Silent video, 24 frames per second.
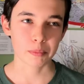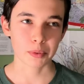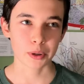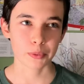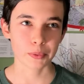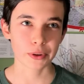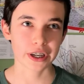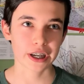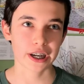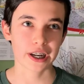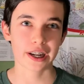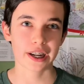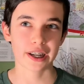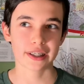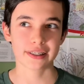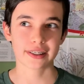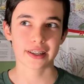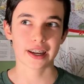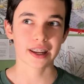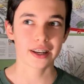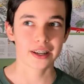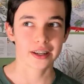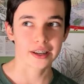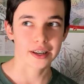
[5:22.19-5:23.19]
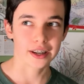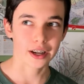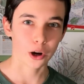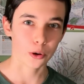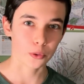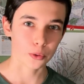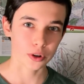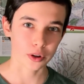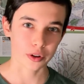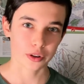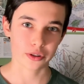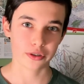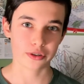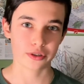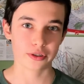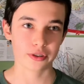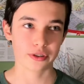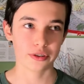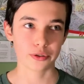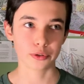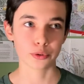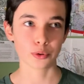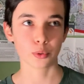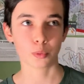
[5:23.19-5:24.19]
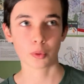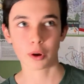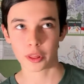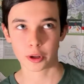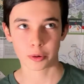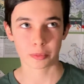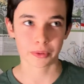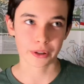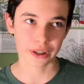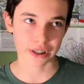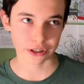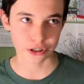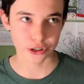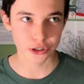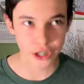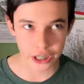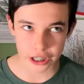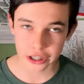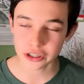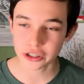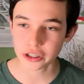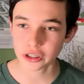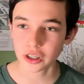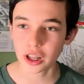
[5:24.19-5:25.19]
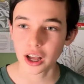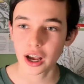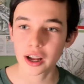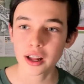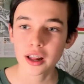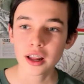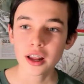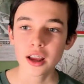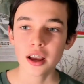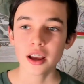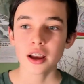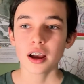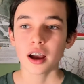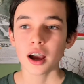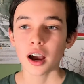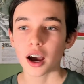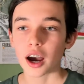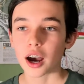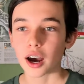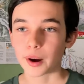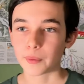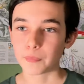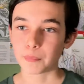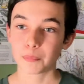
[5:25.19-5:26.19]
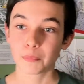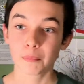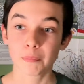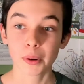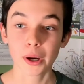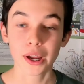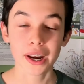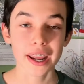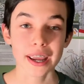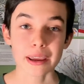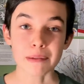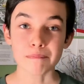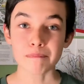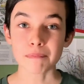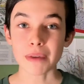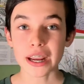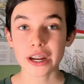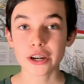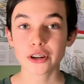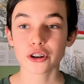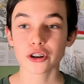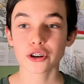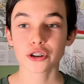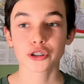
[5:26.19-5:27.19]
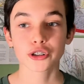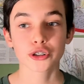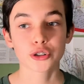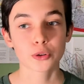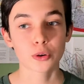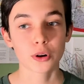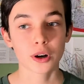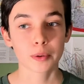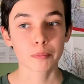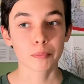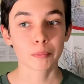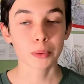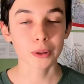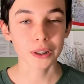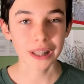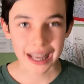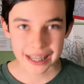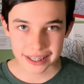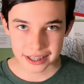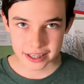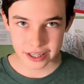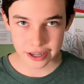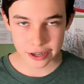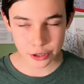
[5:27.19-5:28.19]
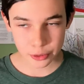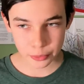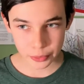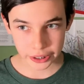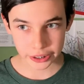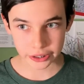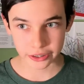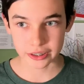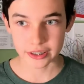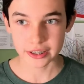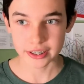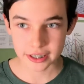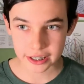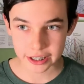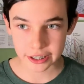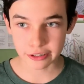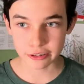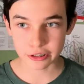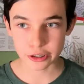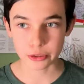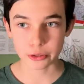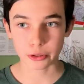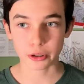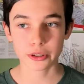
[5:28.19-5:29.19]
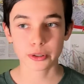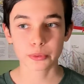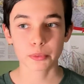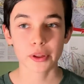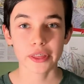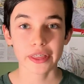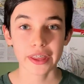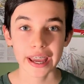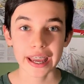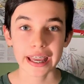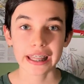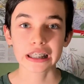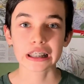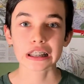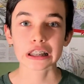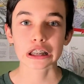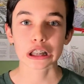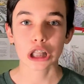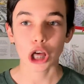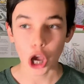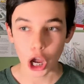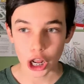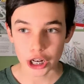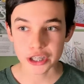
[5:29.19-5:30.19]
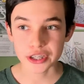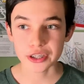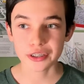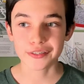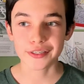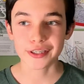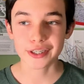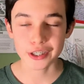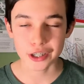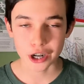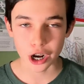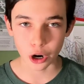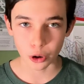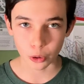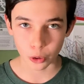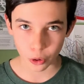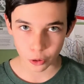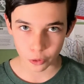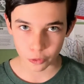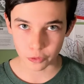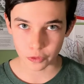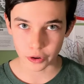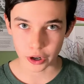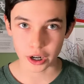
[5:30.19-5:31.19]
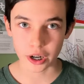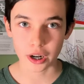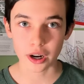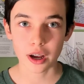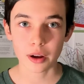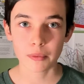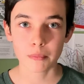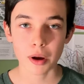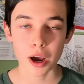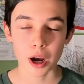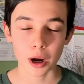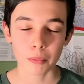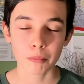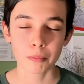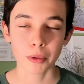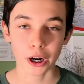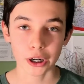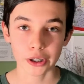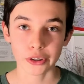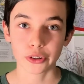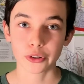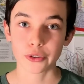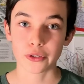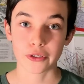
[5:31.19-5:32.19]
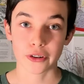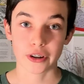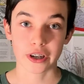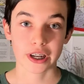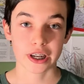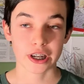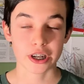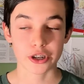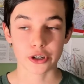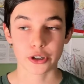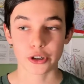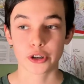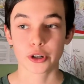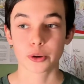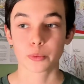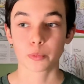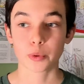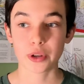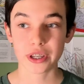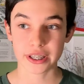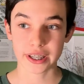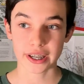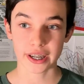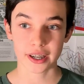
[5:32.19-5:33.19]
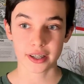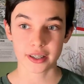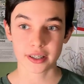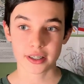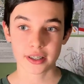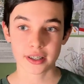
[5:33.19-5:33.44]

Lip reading: but we kind of had to edit it out because the weather plans changed a lot. But a major storm blessed New England ski resorts with a lot of snow over Martin Luther King Jr. weekend.